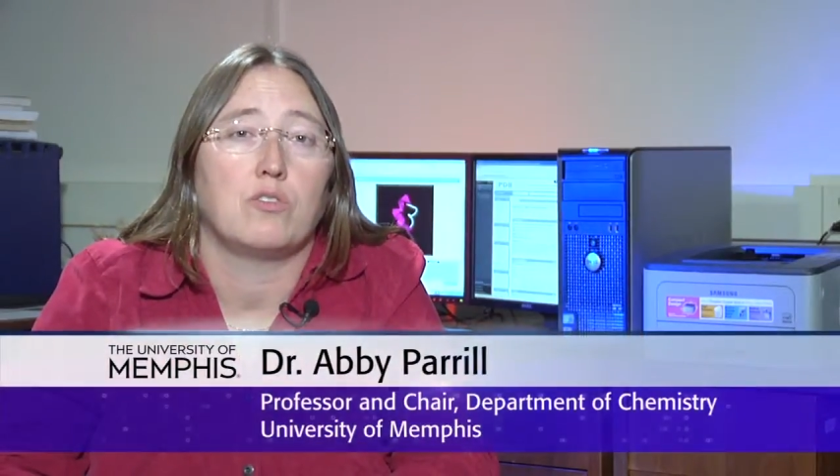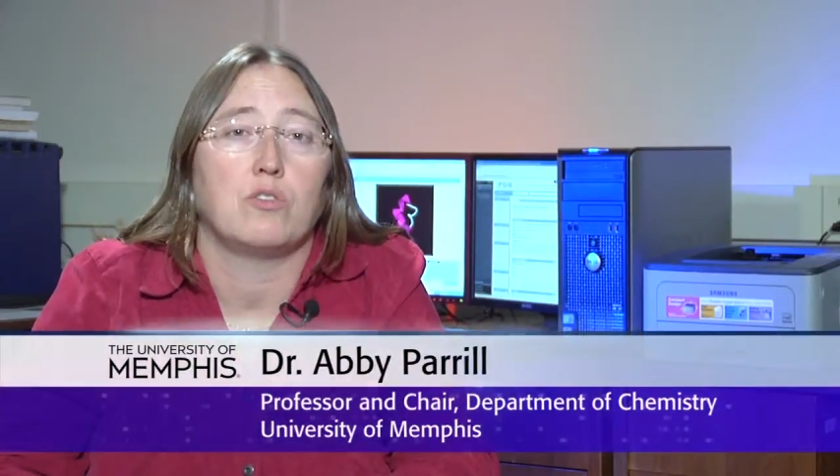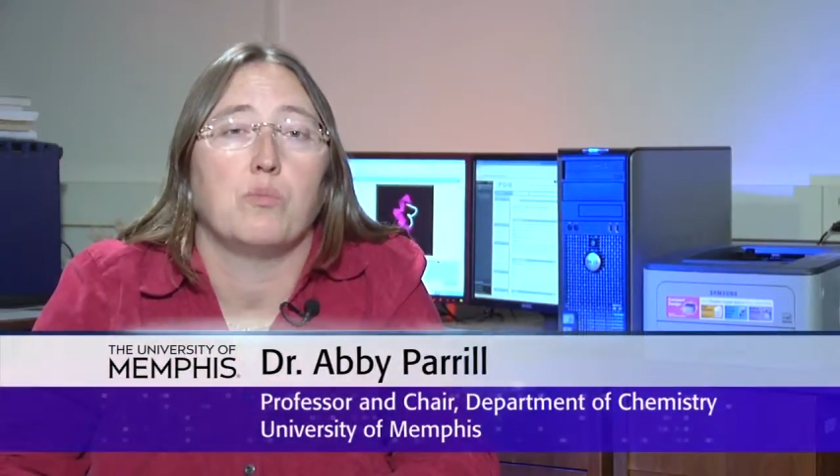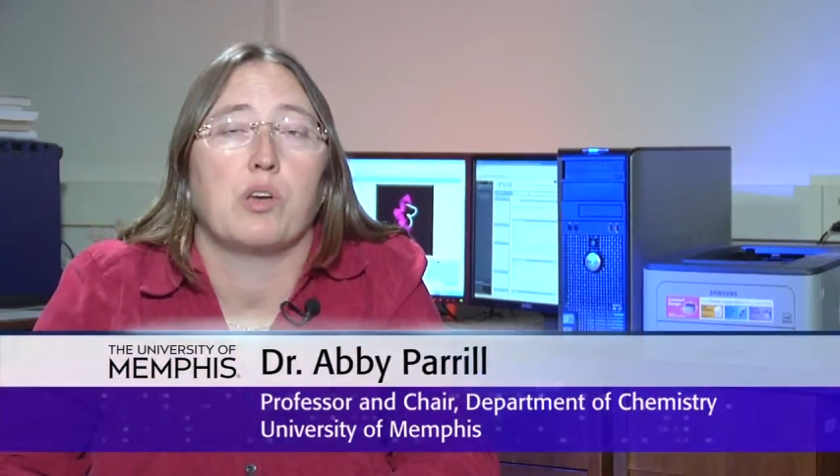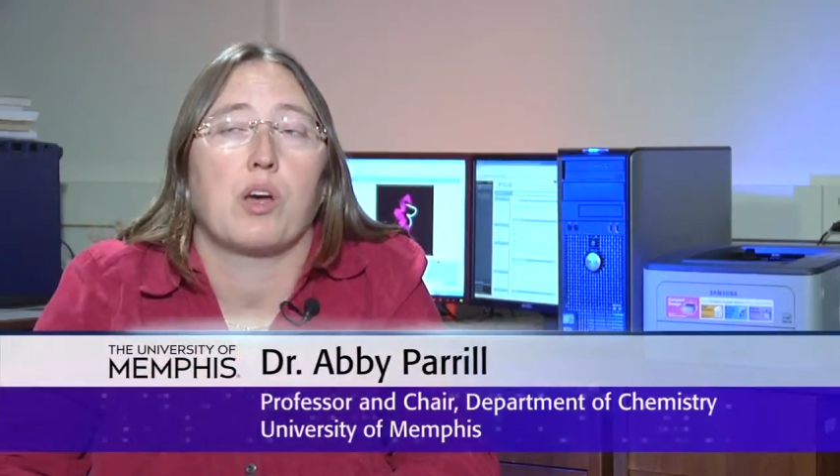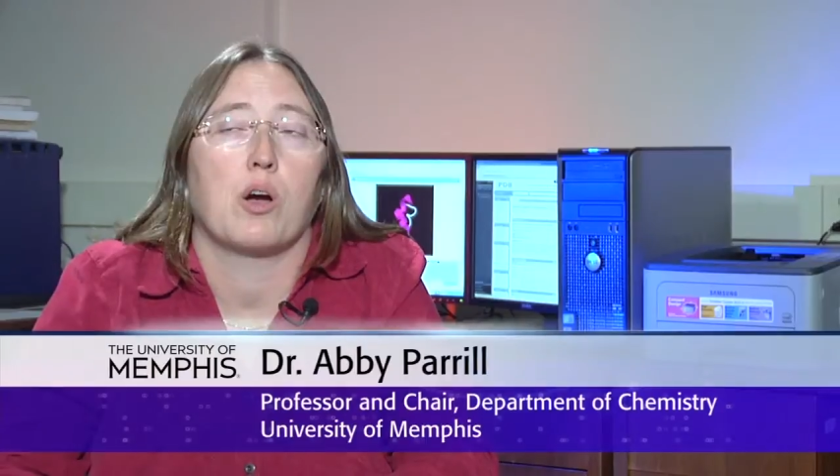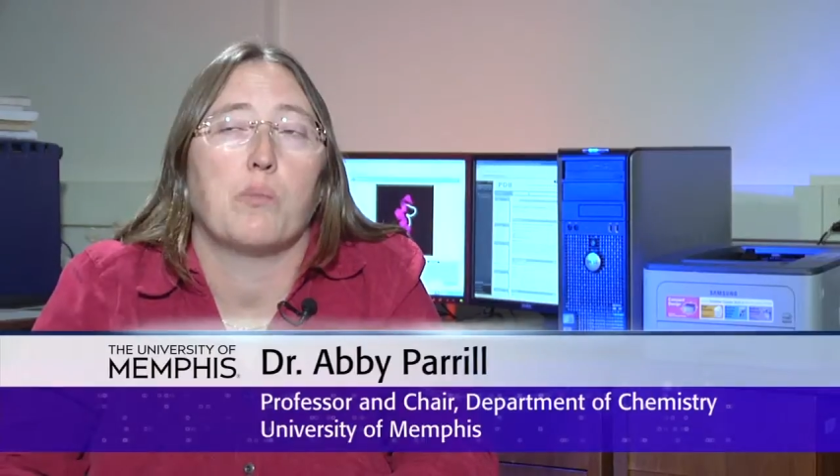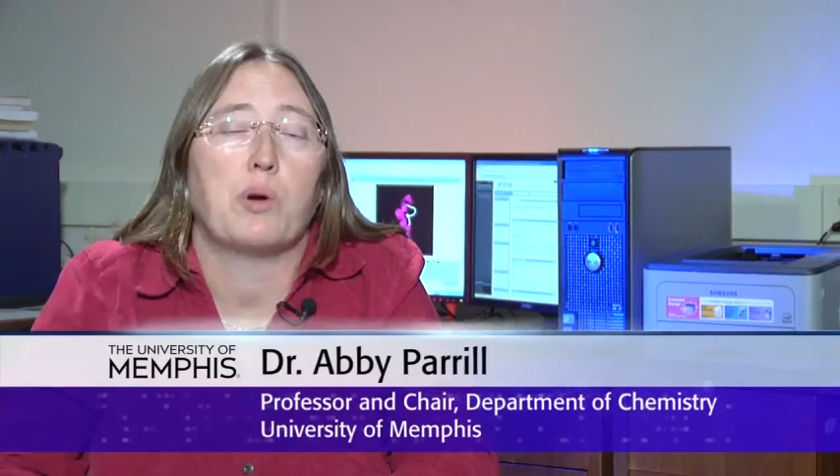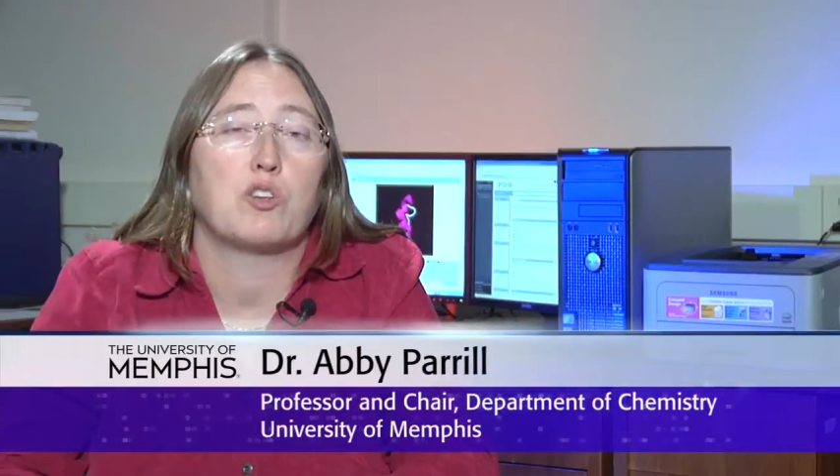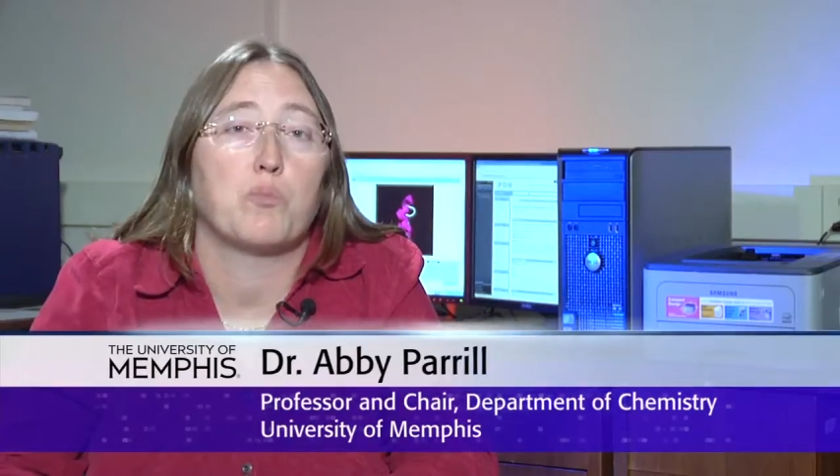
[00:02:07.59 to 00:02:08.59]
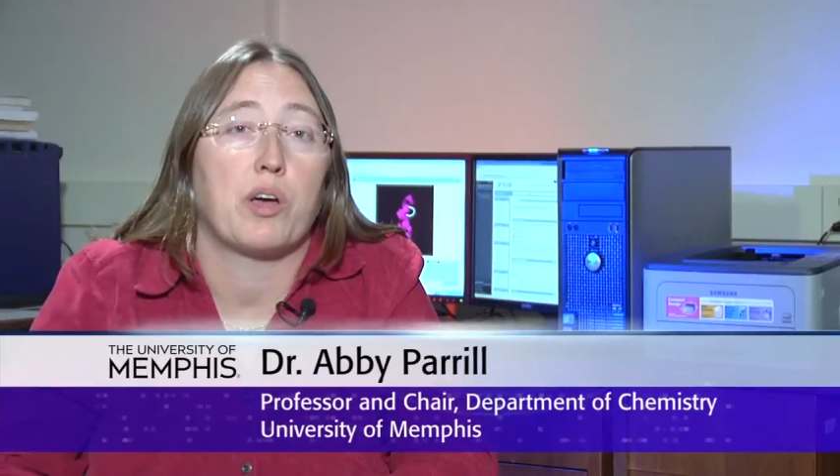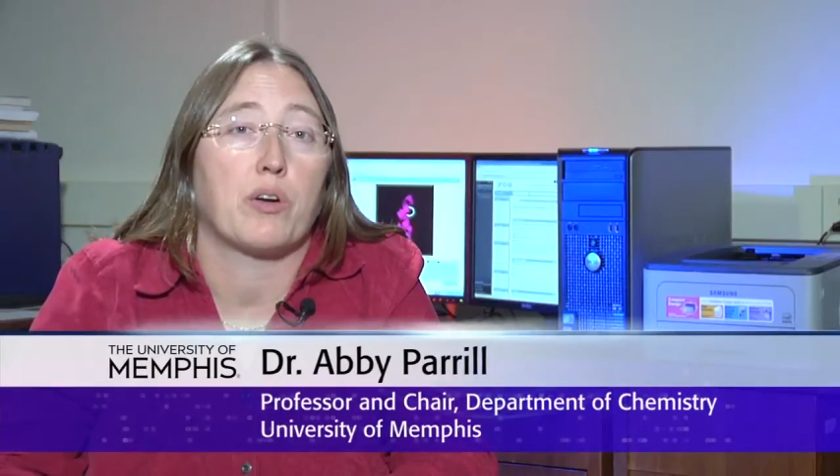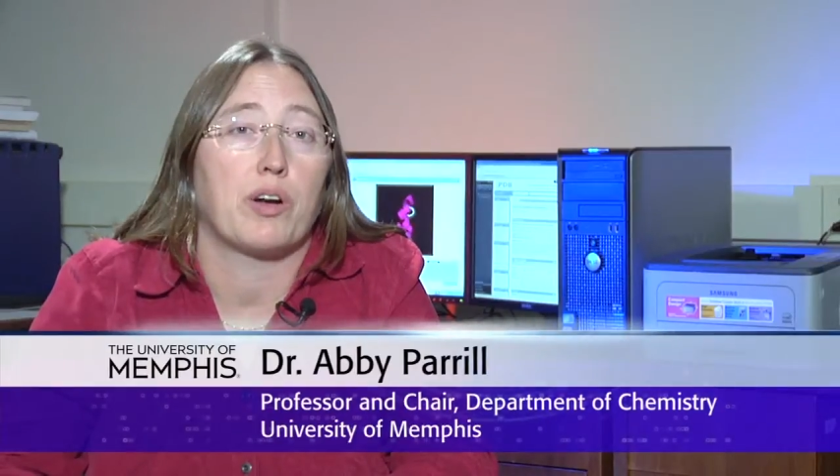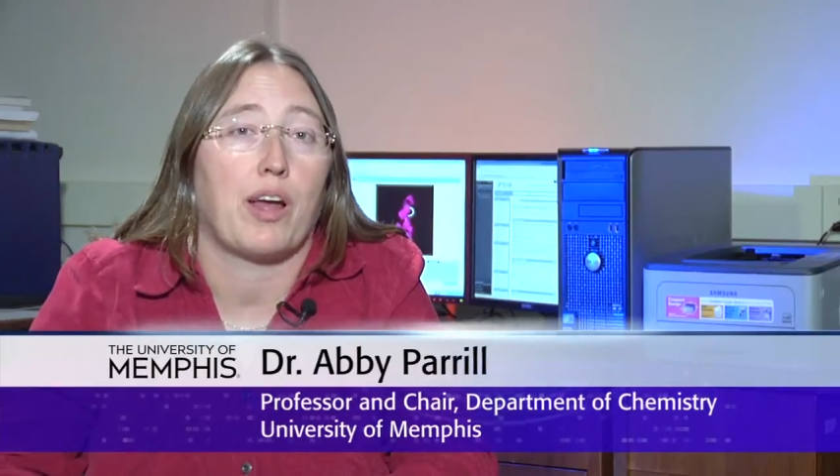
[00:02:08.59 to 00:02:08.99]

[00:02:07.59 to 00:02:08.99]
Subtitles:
to become much better